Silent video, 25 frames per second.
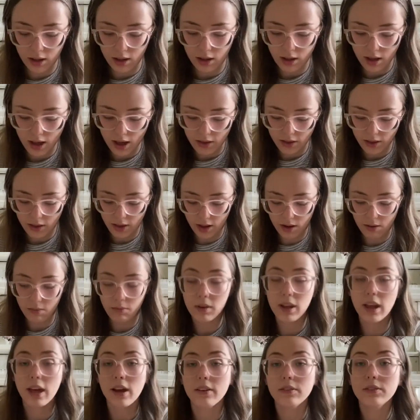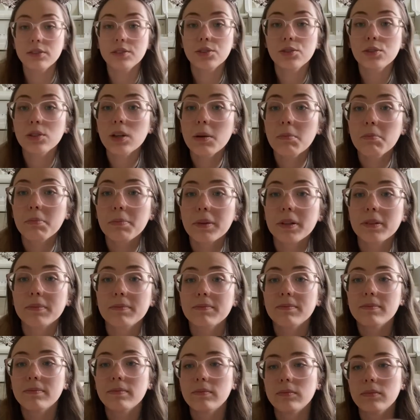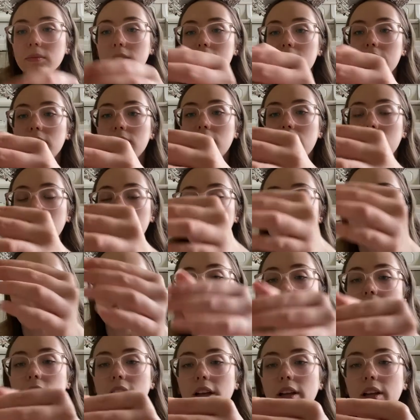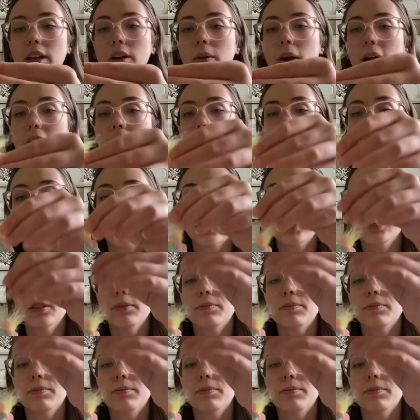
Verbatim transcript: And then we have Scrump, this cute little yellow hair.